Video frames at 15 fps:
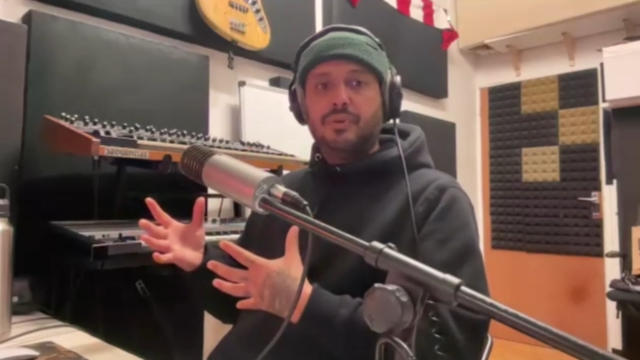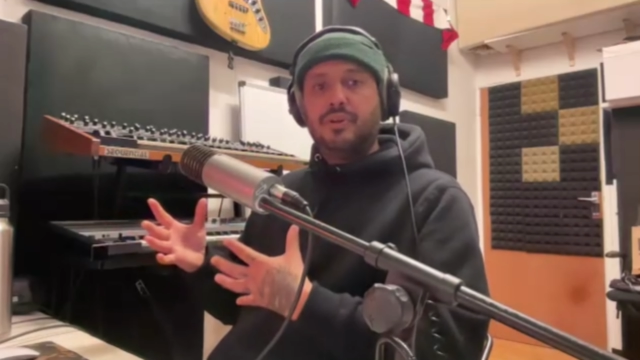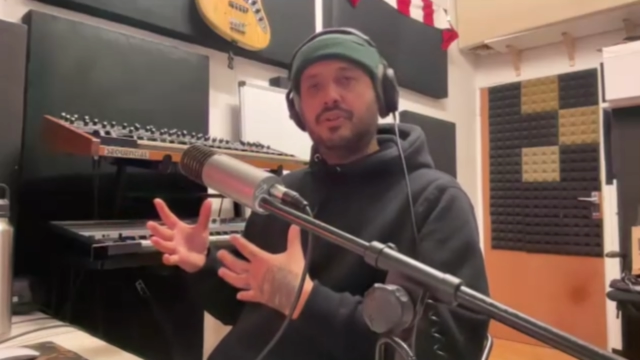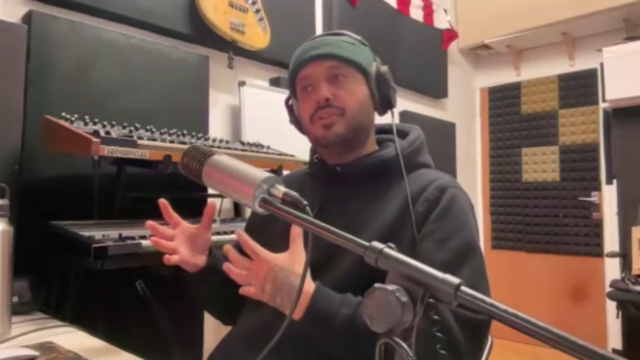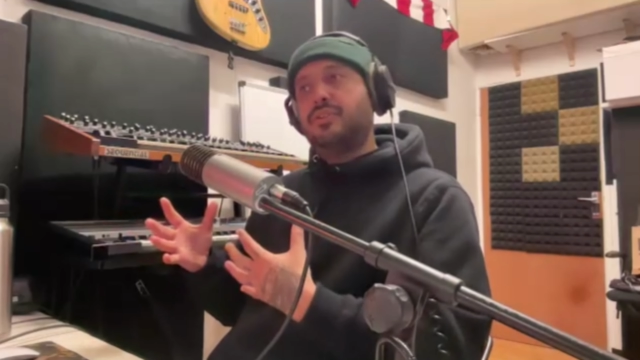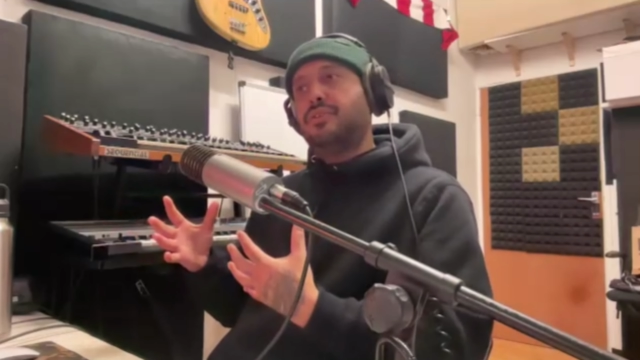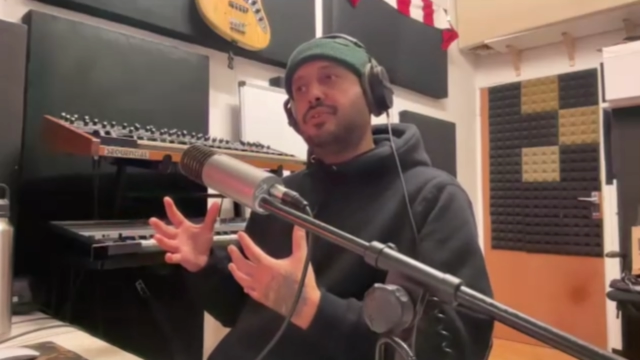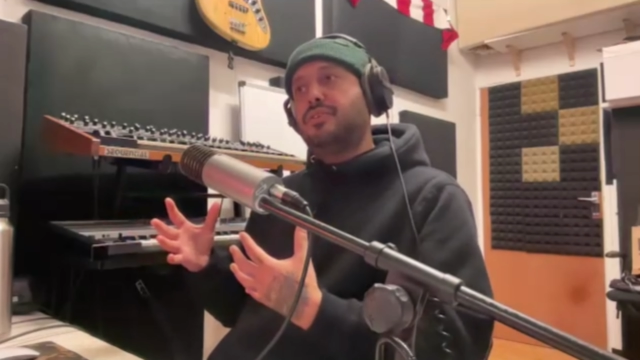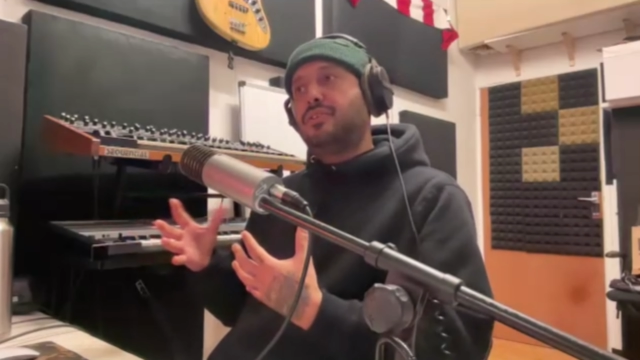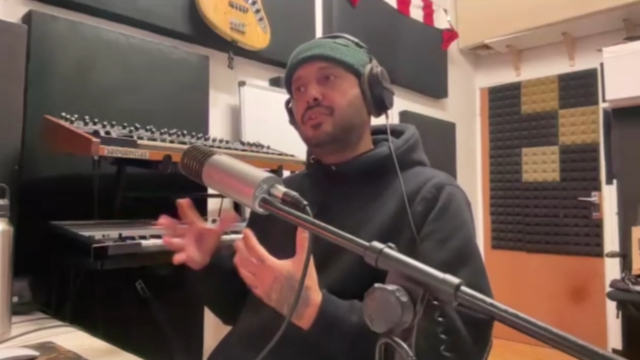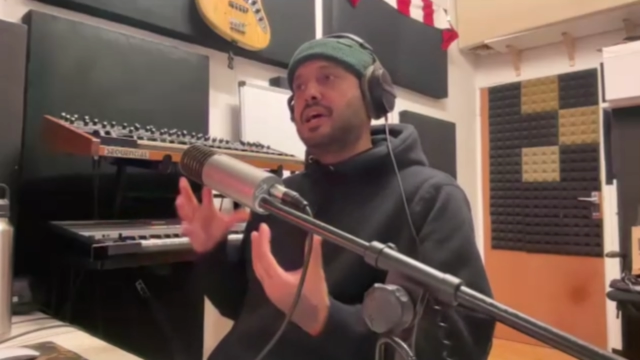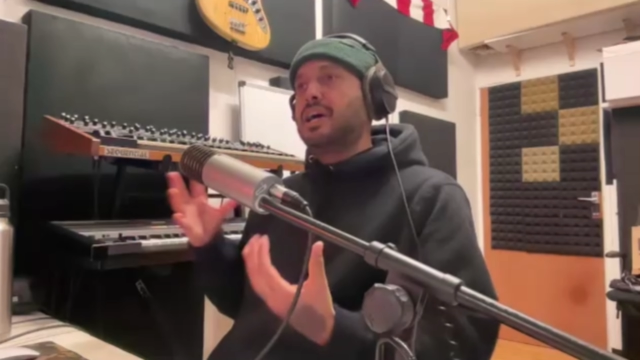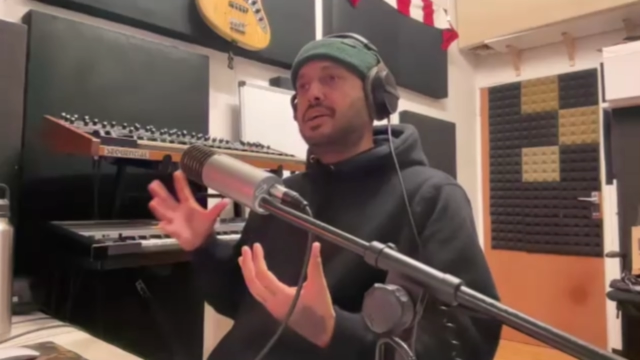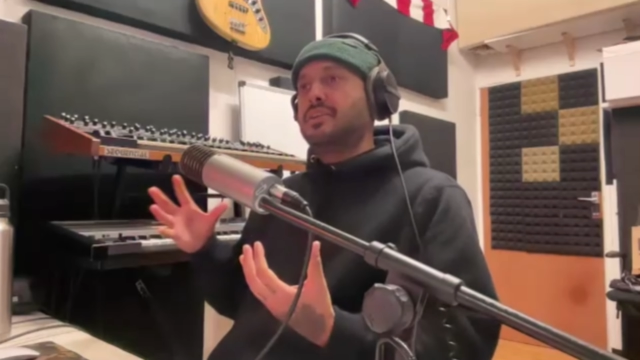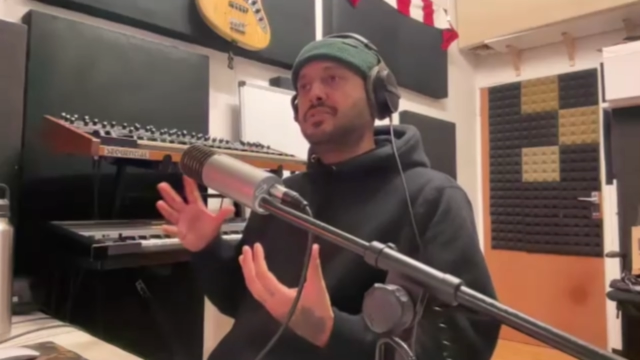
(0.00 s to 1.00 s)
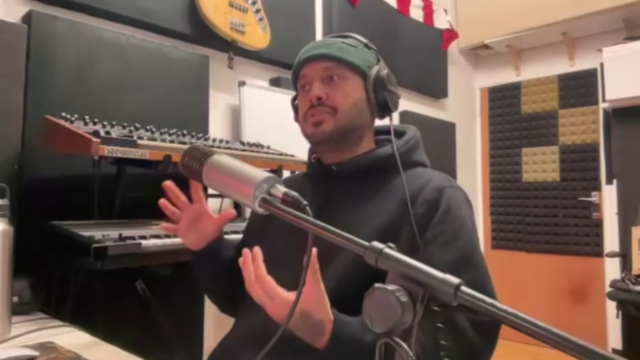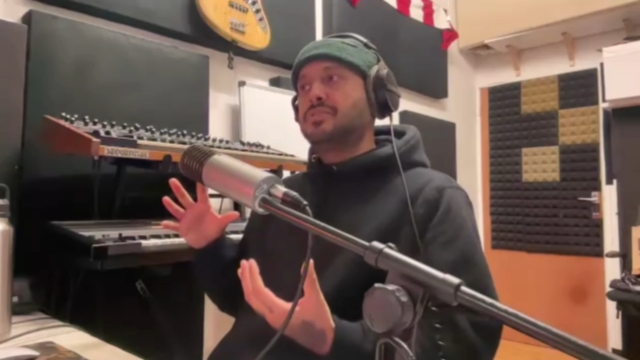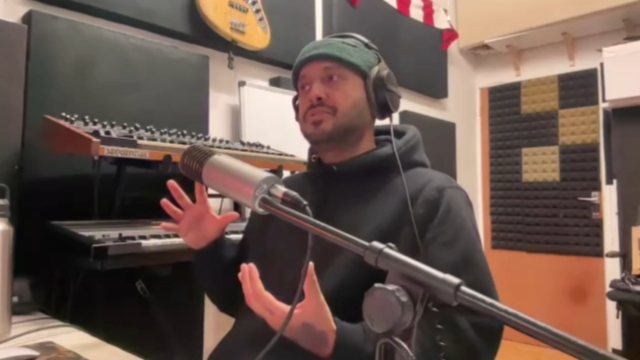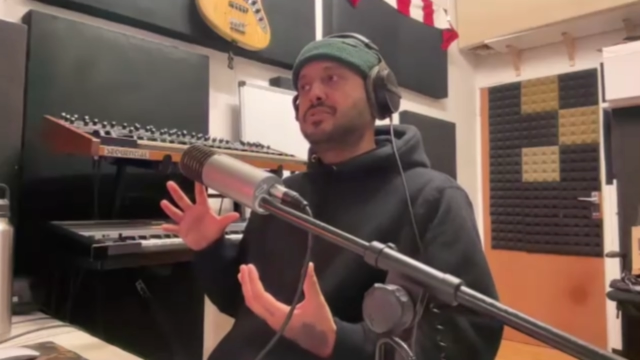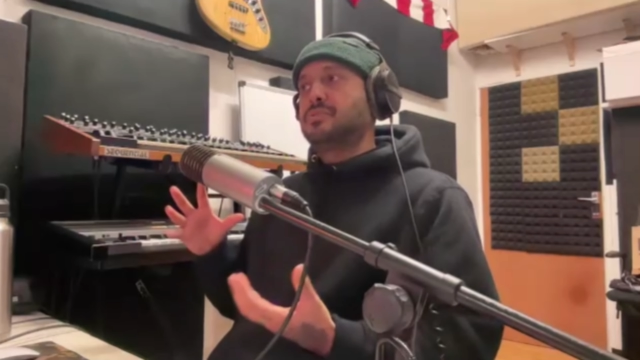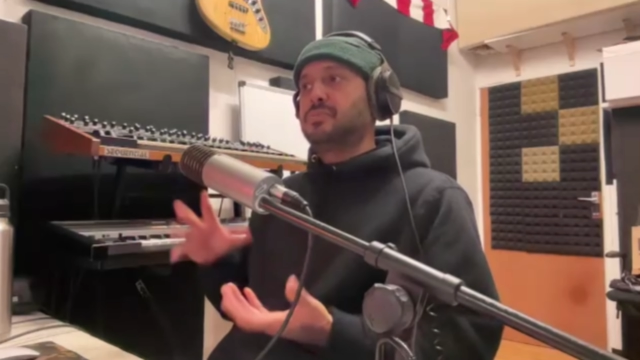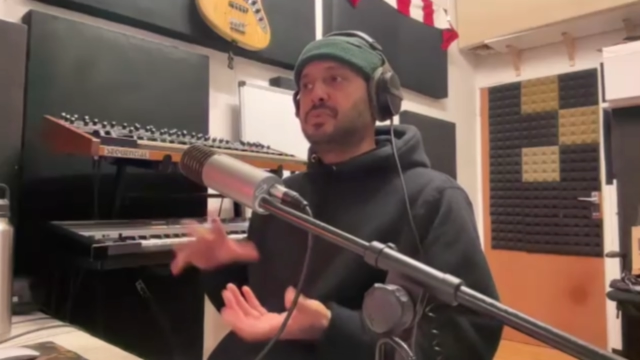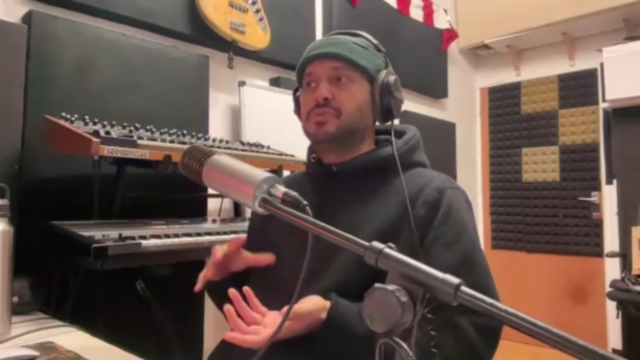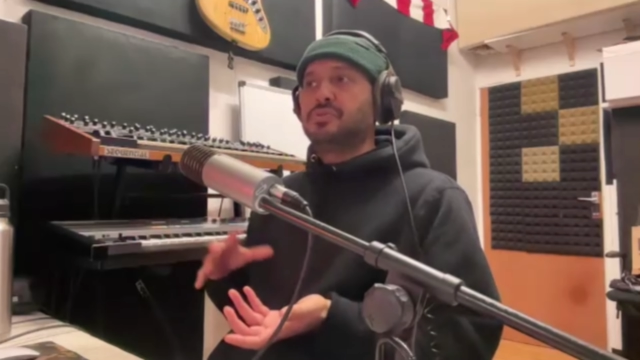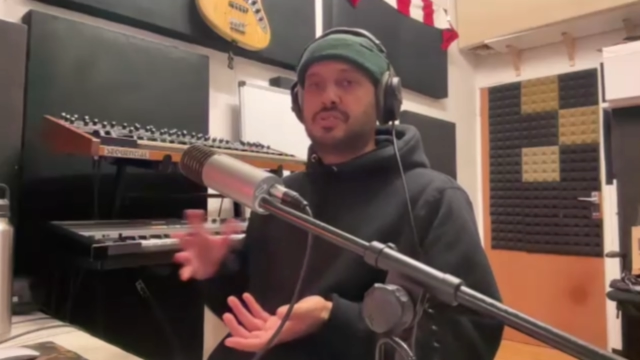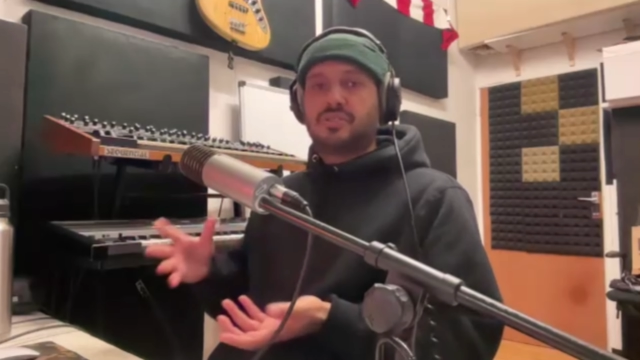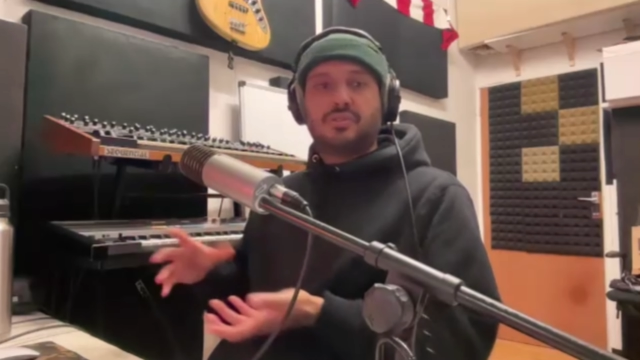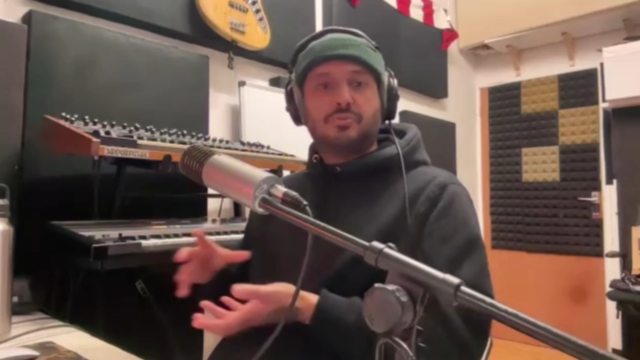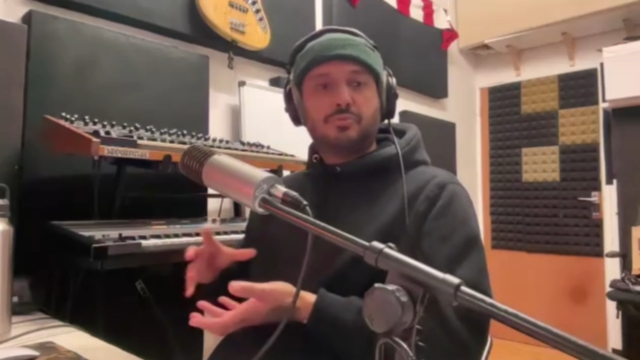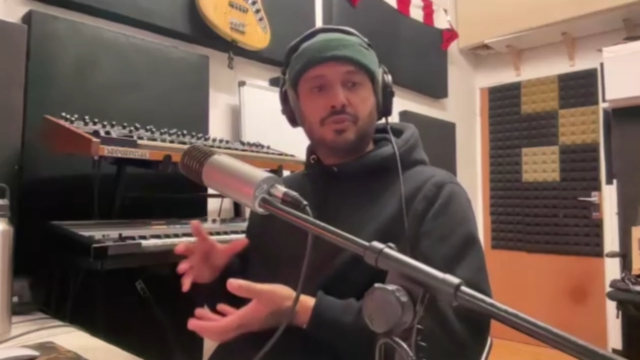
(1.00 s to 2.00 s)
and that is the music
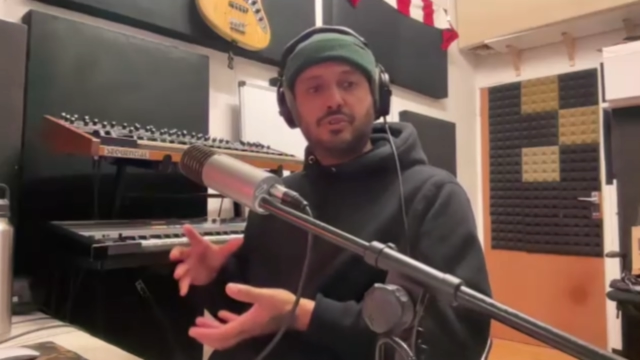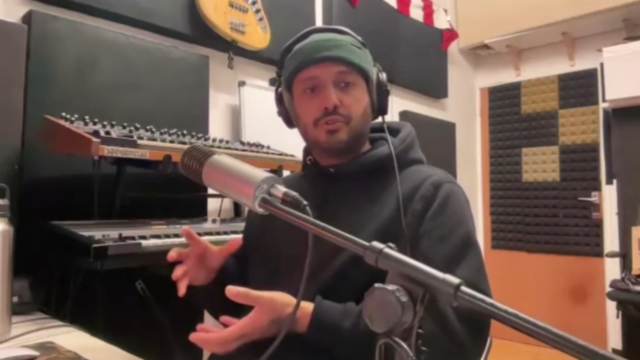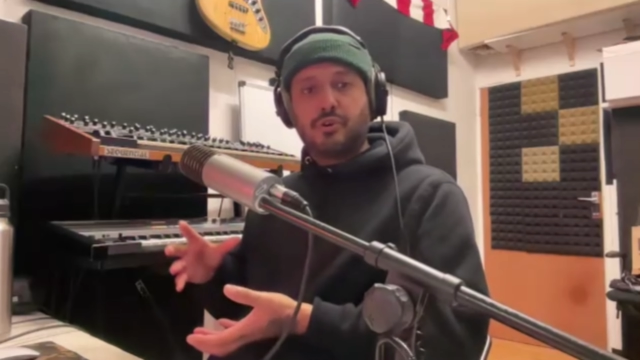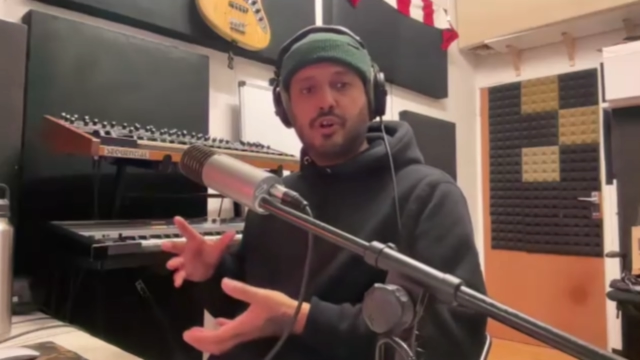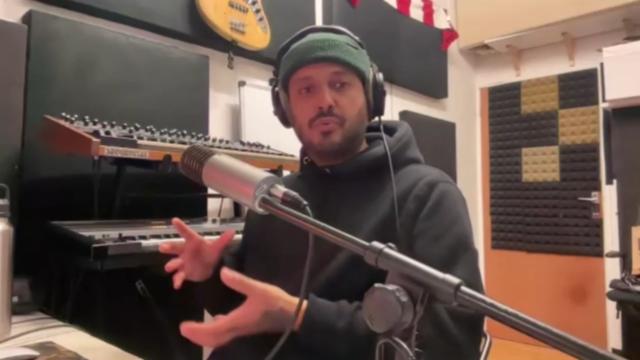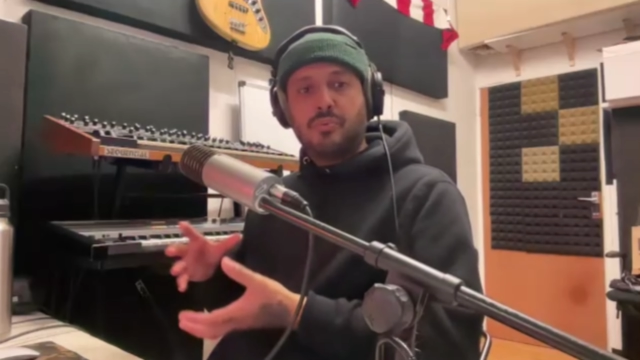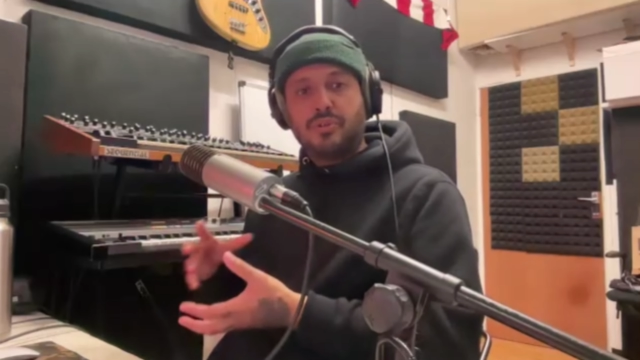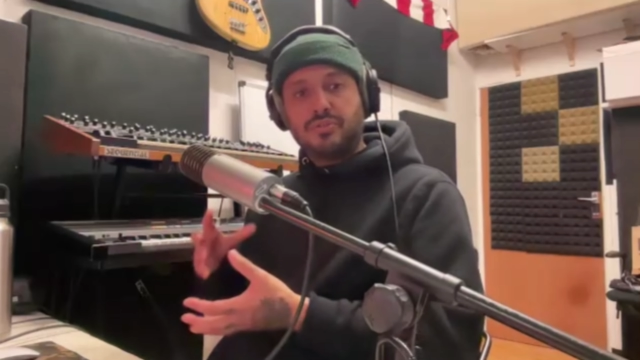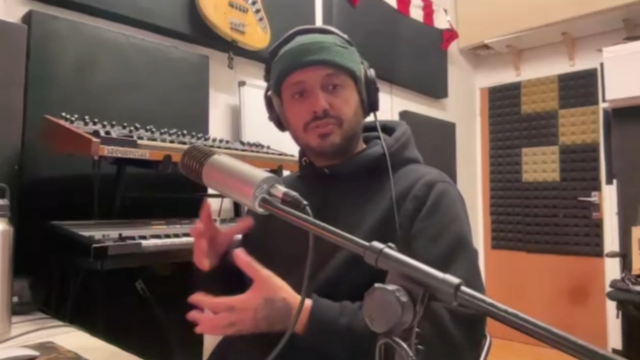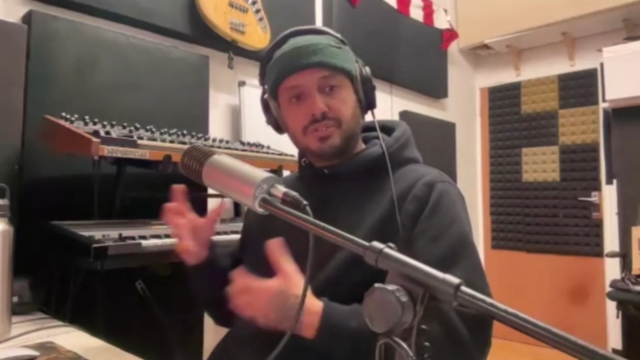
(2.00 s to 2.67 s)
that we grew up on.